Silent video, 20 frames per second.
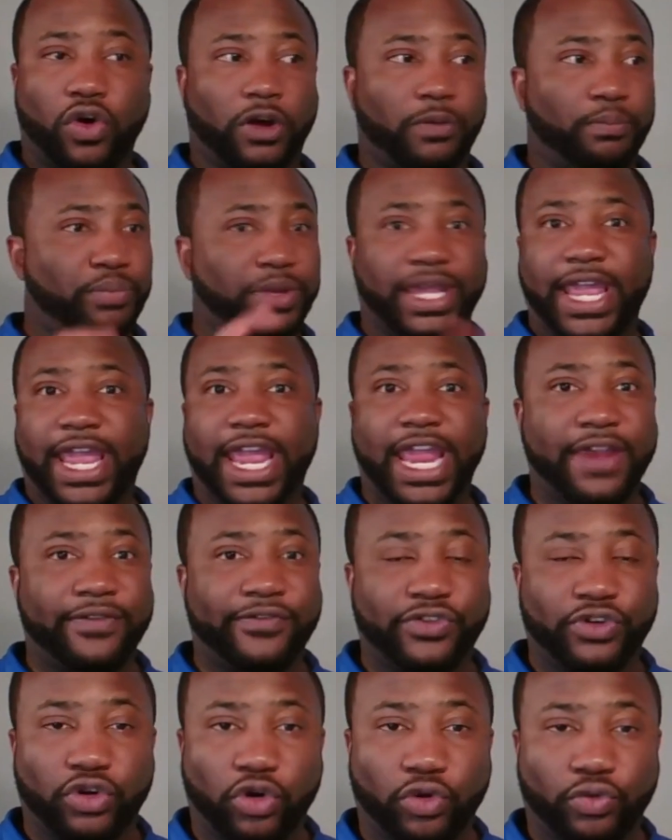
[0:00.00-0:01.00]

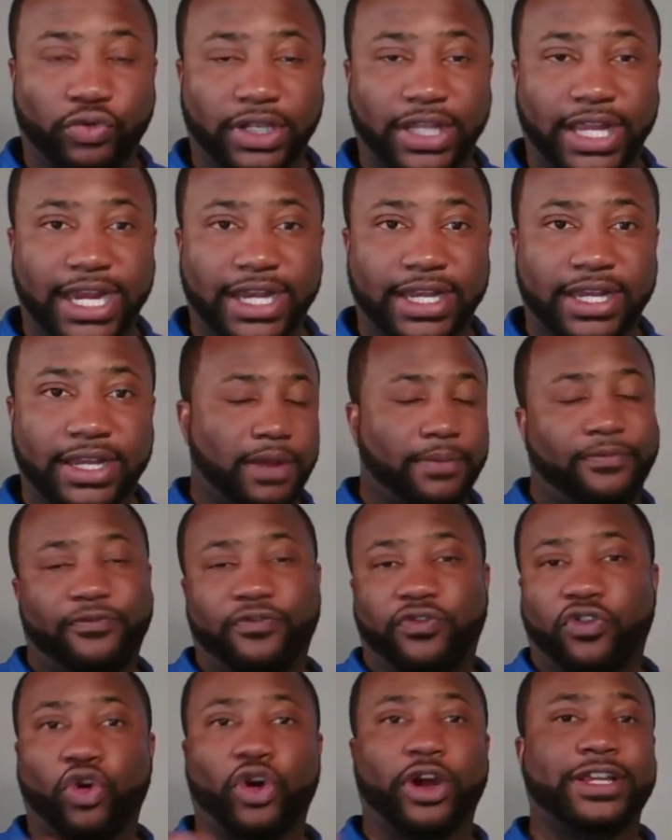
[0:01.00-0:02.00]
behavioral related,
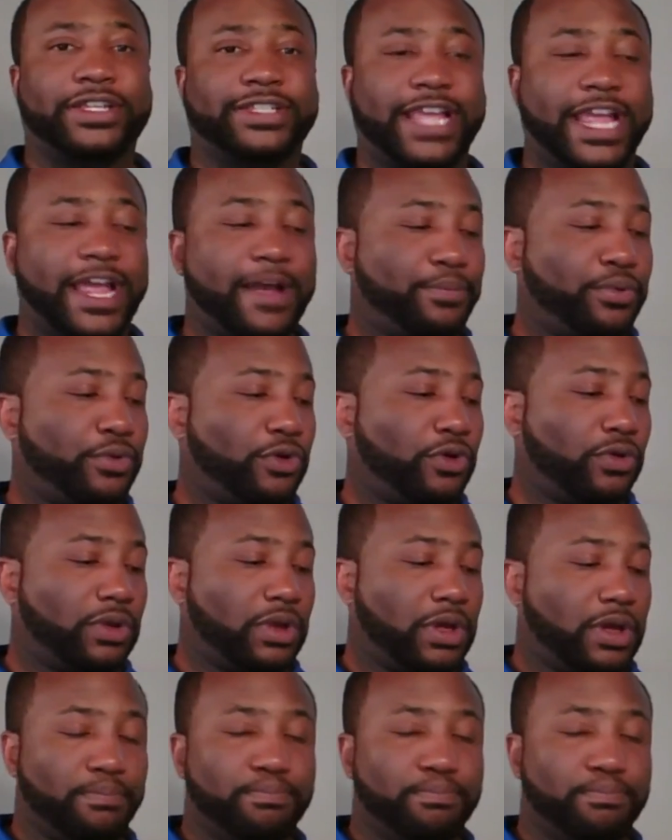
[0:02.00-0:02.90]
for example,